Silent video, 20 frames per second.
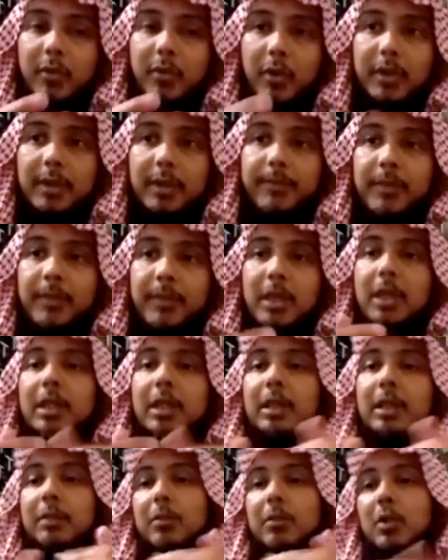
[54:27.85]
them,
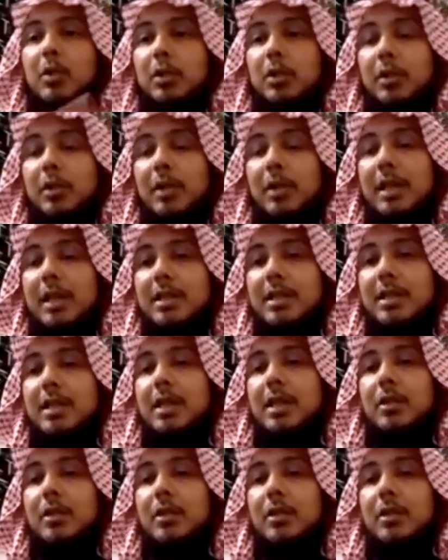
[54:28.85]
the more they'll understand,